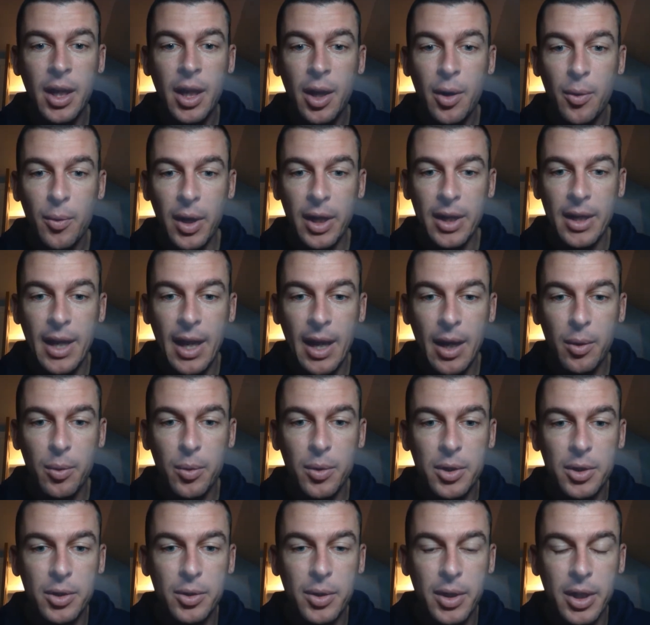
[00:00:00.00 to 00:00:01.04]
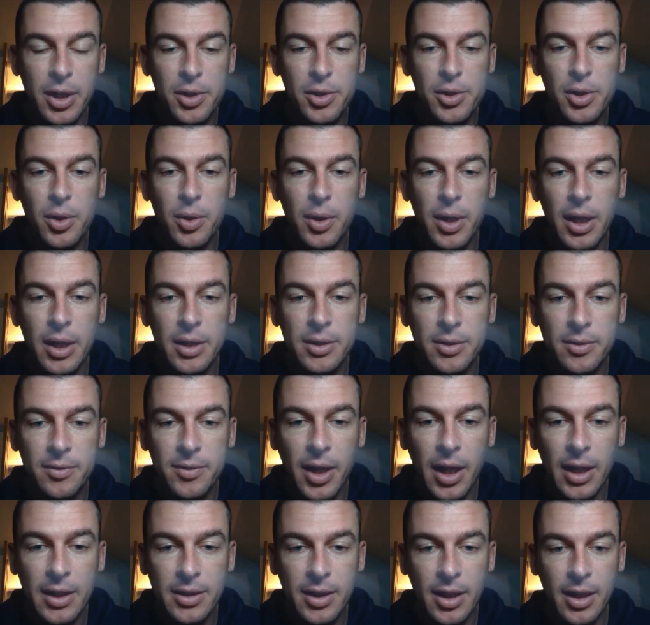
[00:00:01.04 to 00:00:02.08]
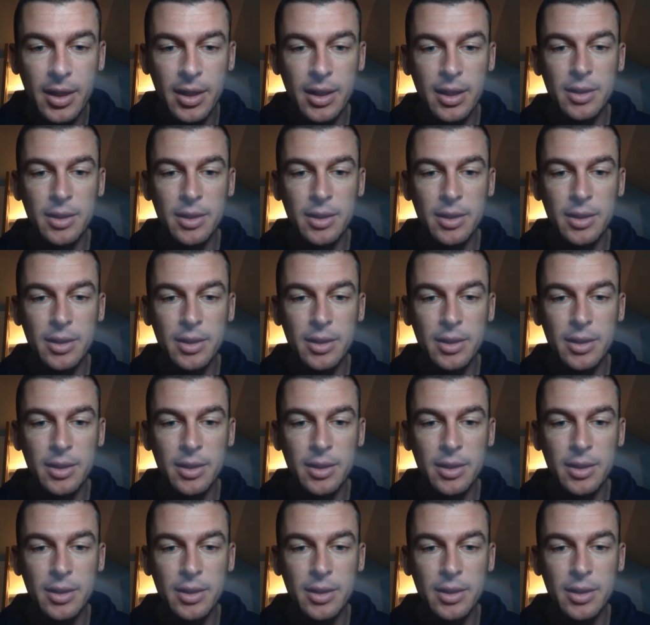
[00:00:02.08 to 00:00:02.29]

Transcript: Right now, we're doing a showcase of dietetic